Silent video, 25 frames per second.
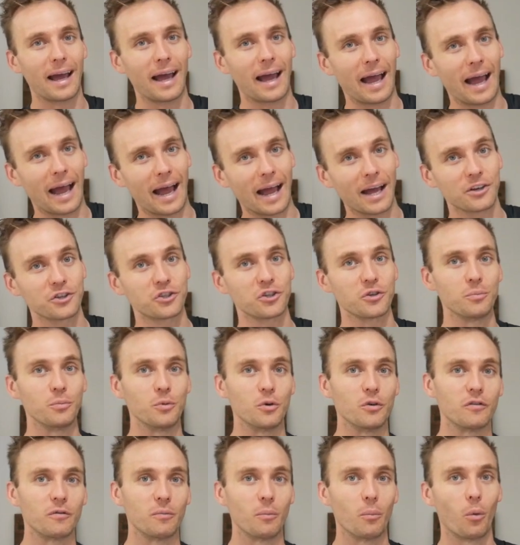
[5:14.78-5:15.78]
as you
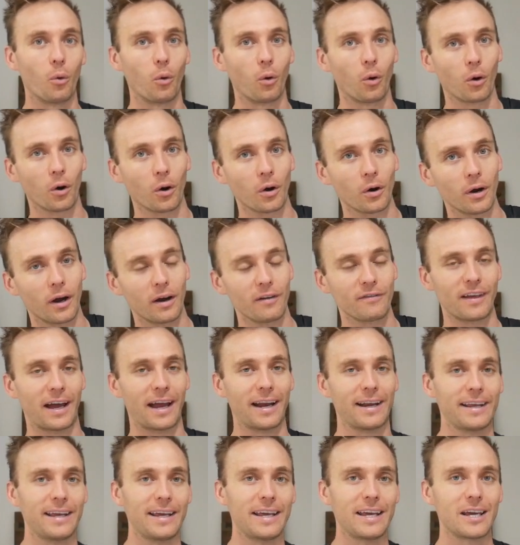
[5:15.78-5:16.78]
move more of
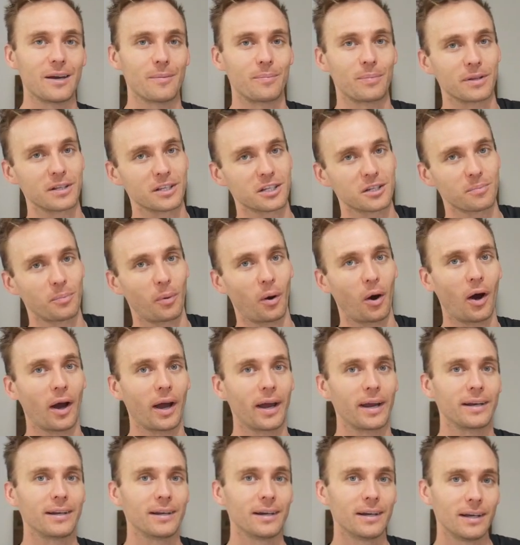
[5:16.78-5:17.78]
that hip and
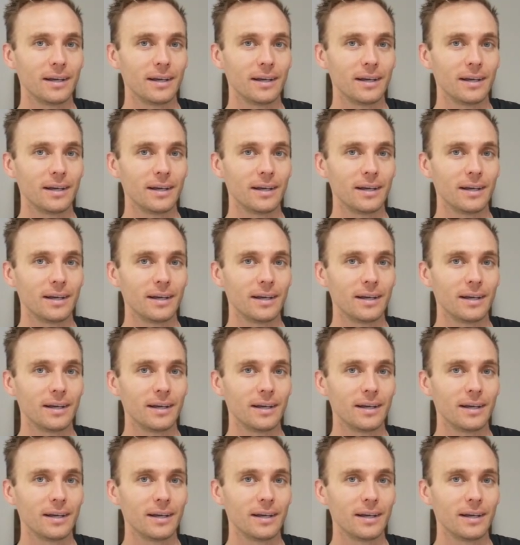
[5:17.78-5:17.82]
spine